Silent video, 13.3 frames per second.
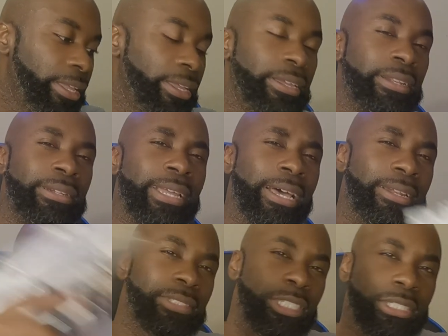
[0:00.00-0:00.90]
and
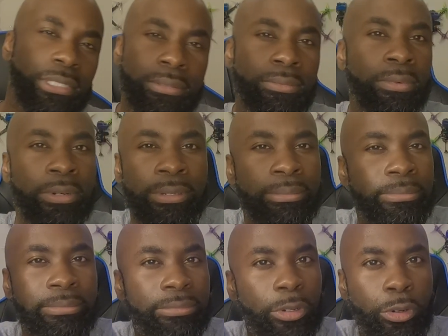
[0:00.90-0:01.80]
not just
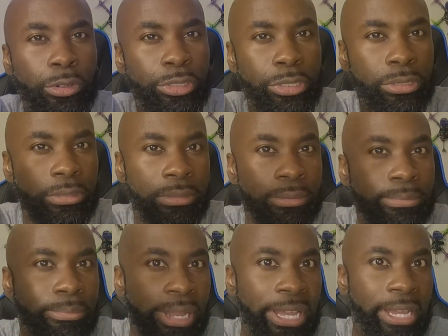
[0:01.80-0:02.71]
1 or 2
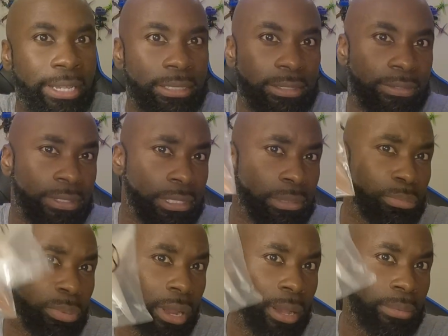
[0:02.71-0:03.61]
bags of
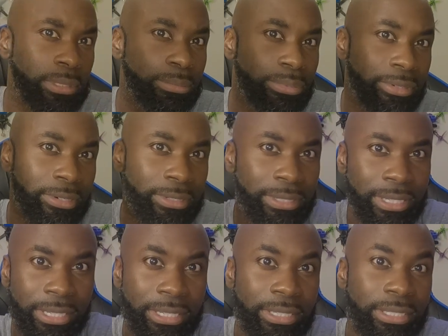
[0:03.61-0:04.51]
these props, but
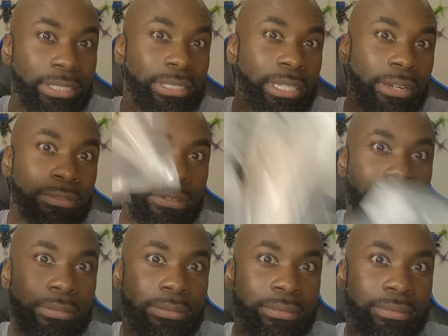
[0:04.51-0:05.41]
several